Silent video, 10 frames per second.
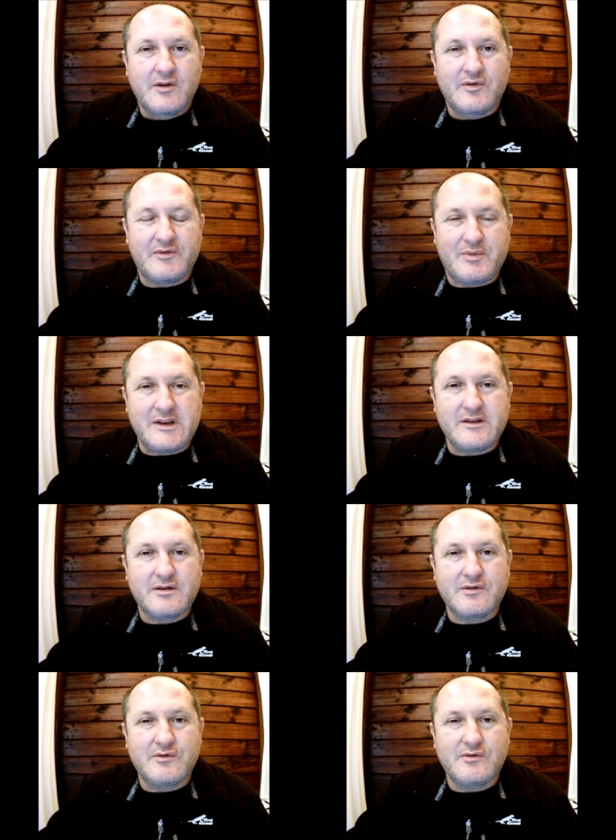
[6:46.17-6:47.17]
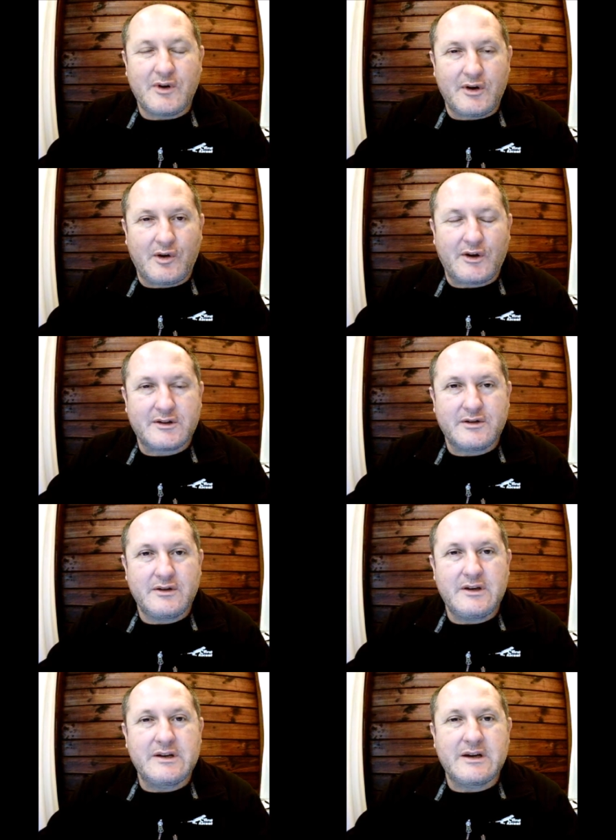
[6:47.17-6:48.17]
We've been through a lot
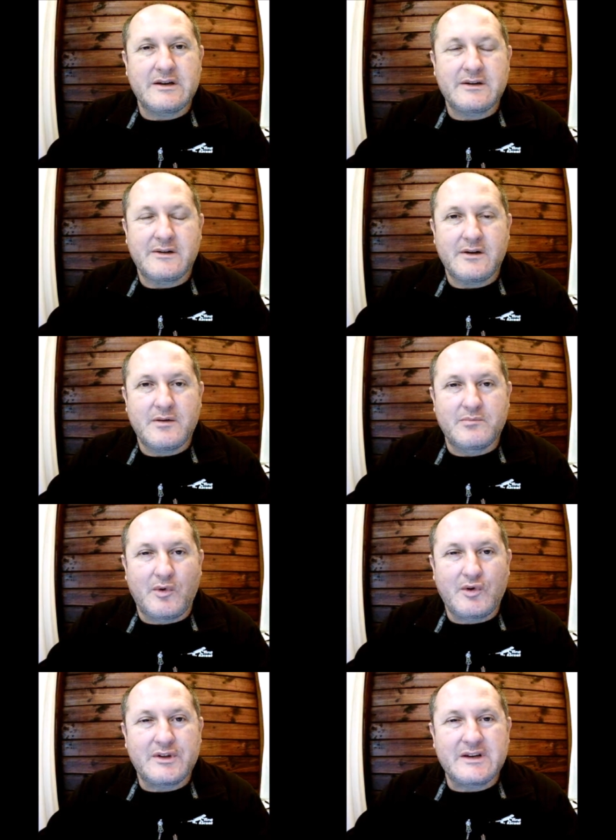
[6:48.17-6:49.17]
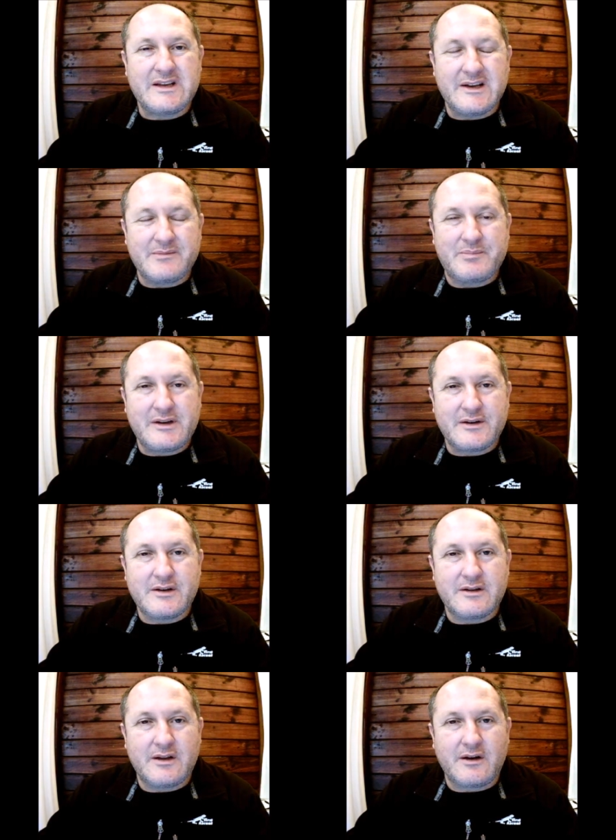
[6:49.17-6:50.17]
in a, a more than a year
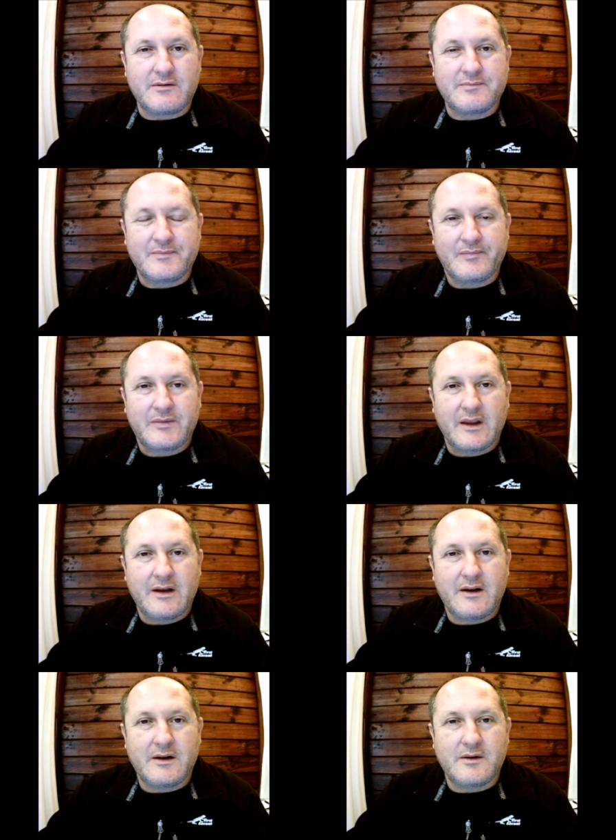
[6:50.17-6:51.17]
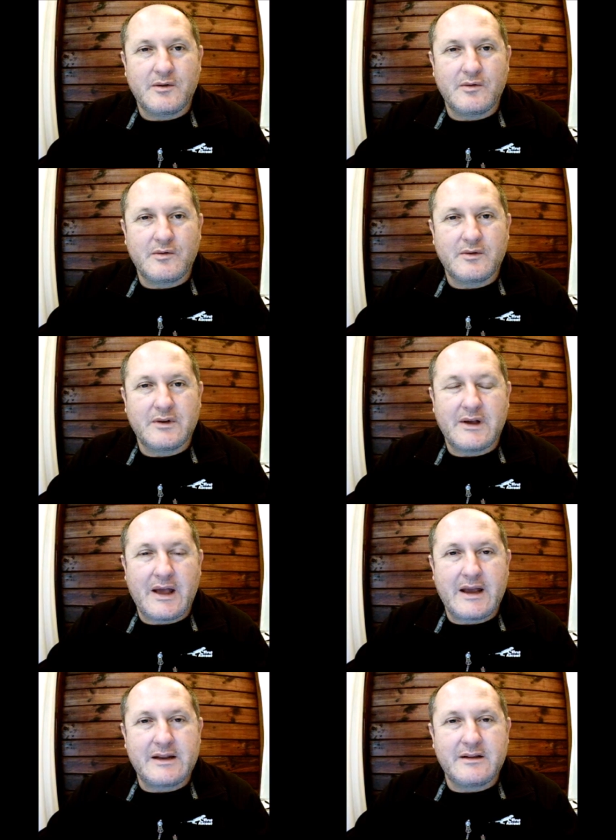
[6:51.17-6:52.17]
period now. Uh,
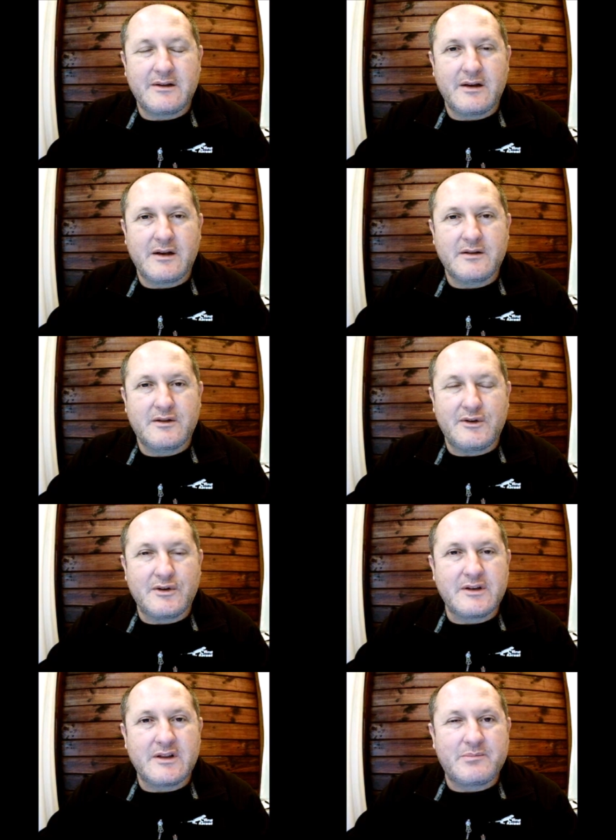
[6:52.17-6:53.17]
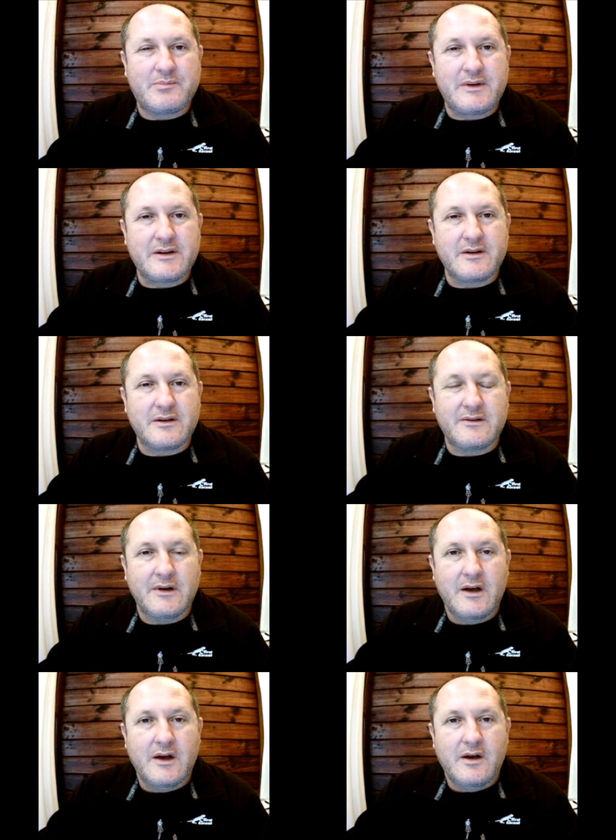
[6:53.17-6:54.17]
and during that period,
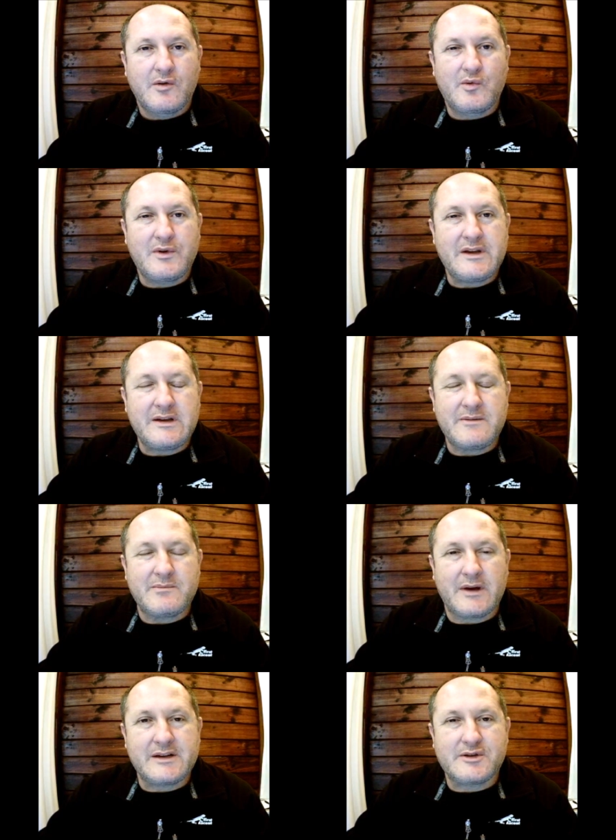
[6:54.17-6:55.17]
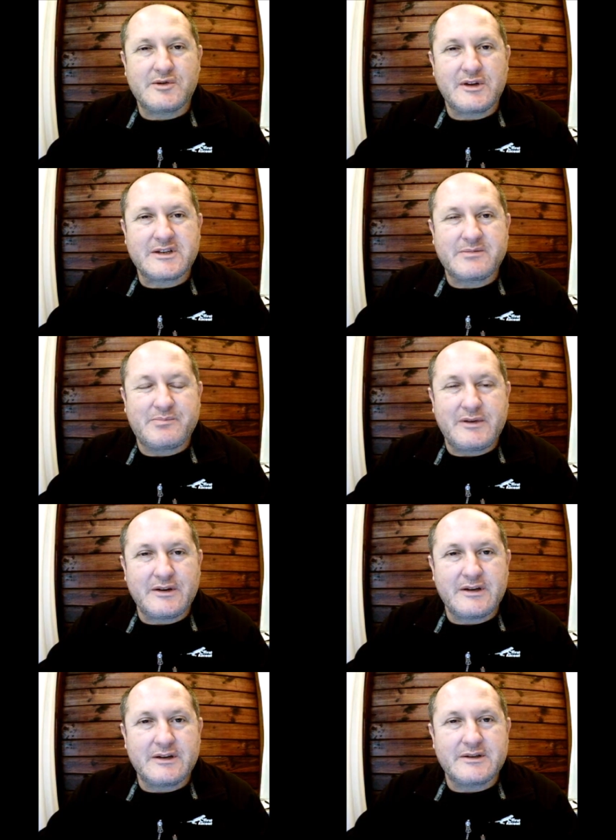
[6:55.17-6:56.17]
we managed to
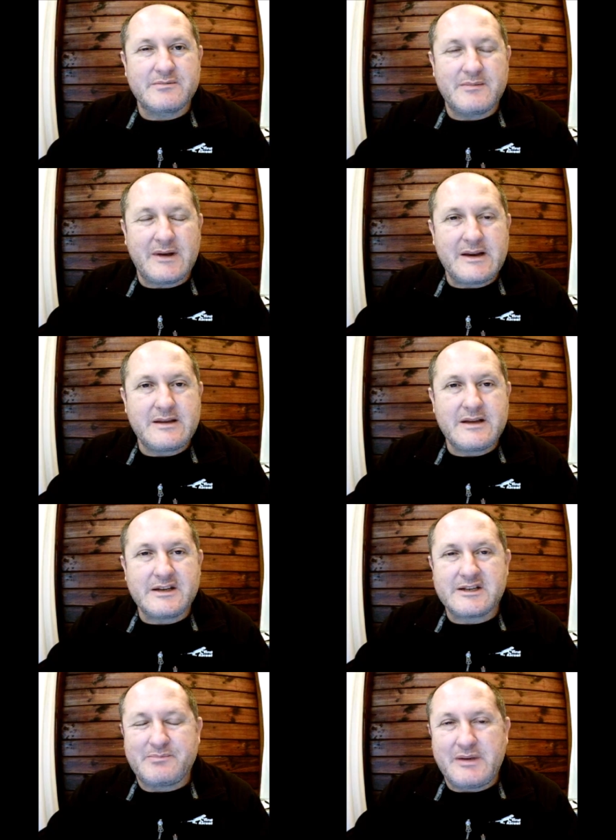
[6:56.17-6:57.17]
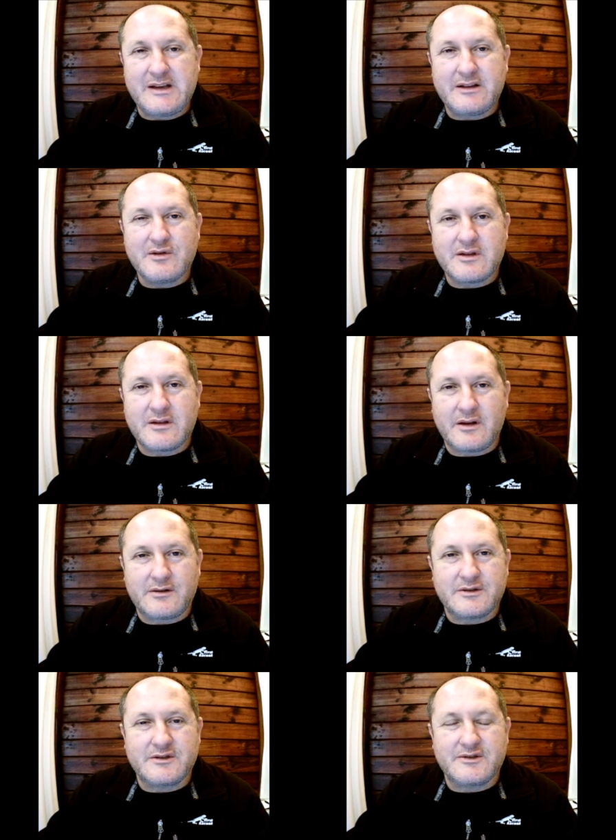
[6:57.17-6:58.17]
experience many things, speak to
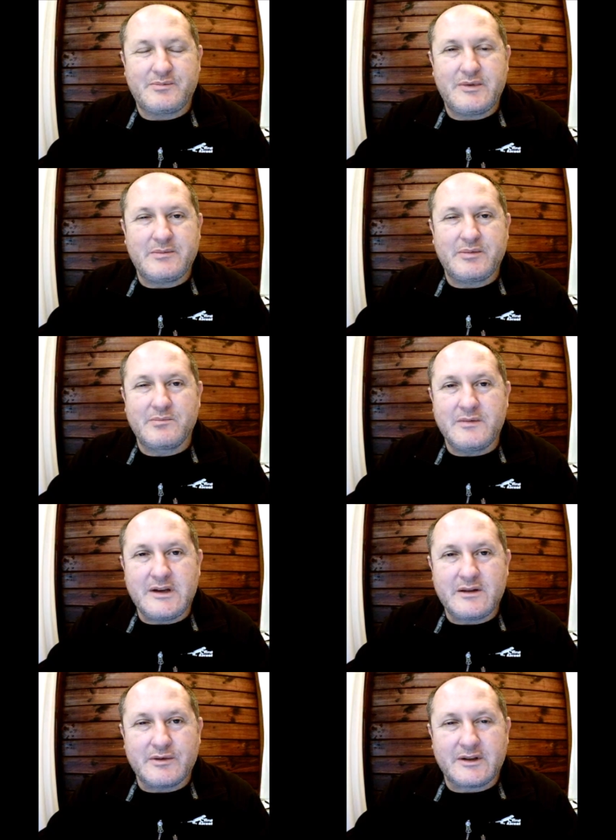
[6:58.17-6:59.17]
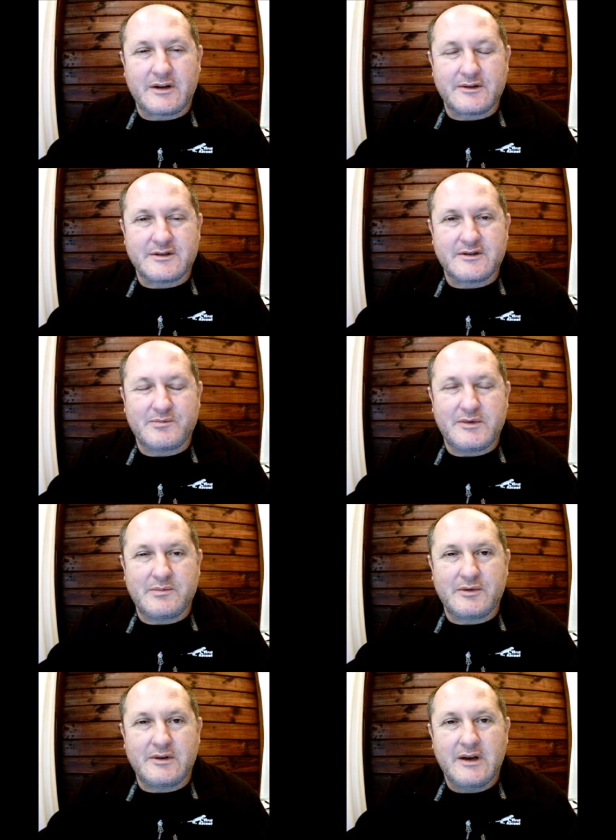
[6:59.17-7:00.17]
thousands of people, meet with thousands of
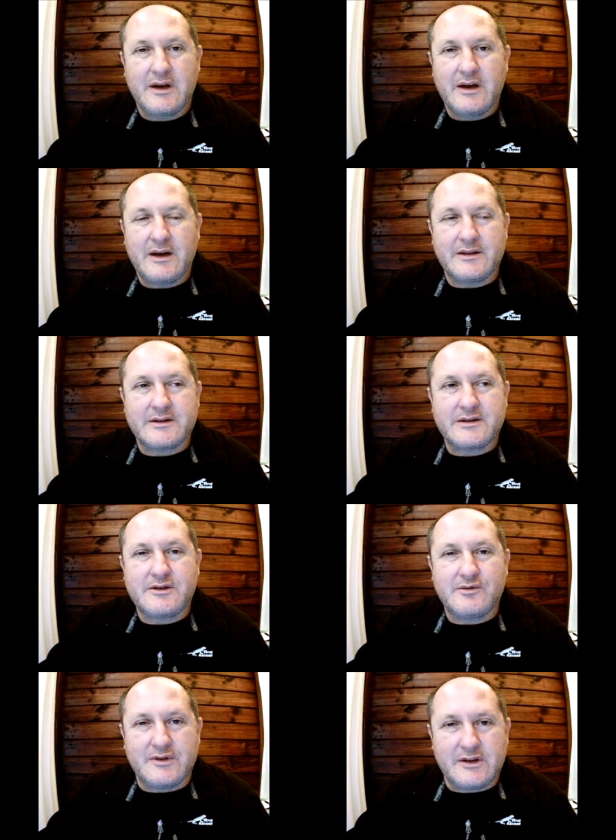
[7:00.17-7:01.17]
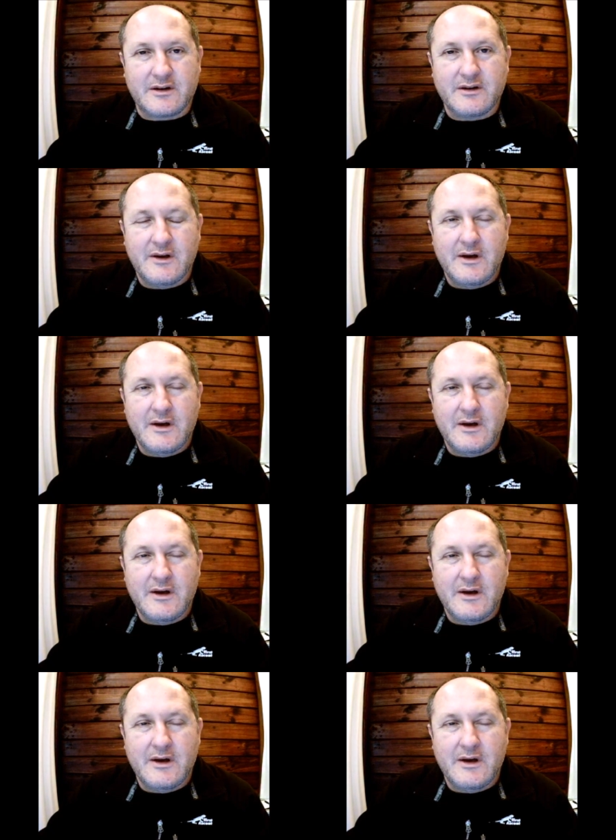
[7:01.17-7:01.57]
people, and this is unique.